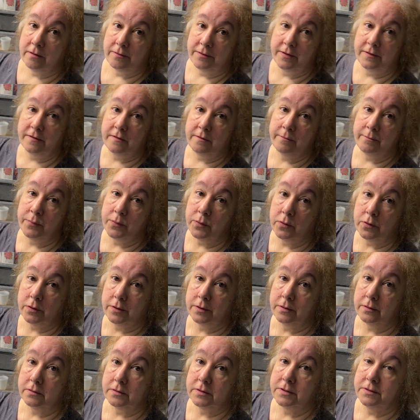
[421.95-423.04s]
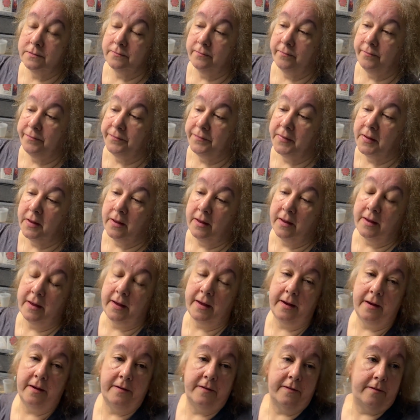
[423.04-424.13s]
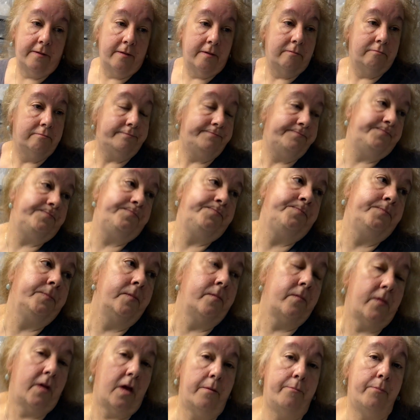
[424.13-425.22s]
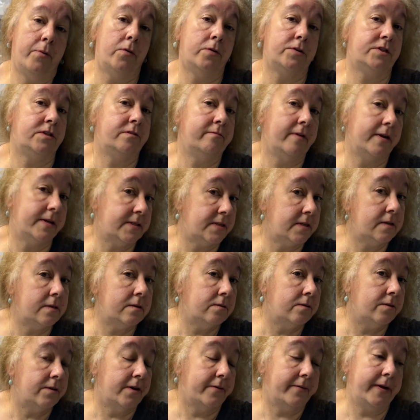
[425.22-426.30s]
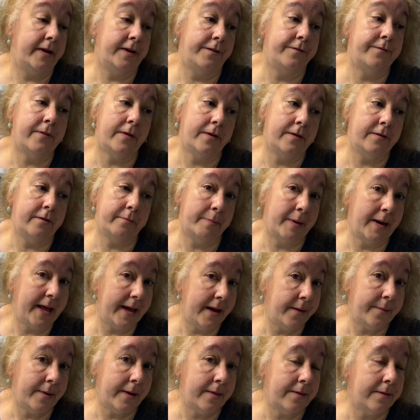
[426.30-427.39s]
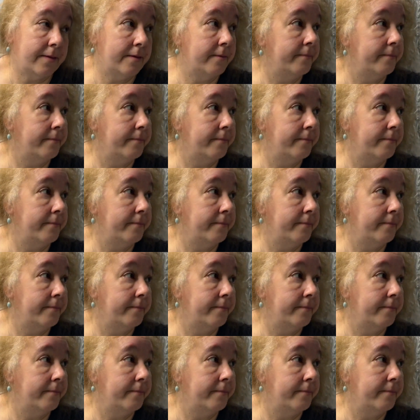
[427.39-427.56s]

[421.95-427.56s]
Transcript: that's important is epoxy resin, although it is fun to play with.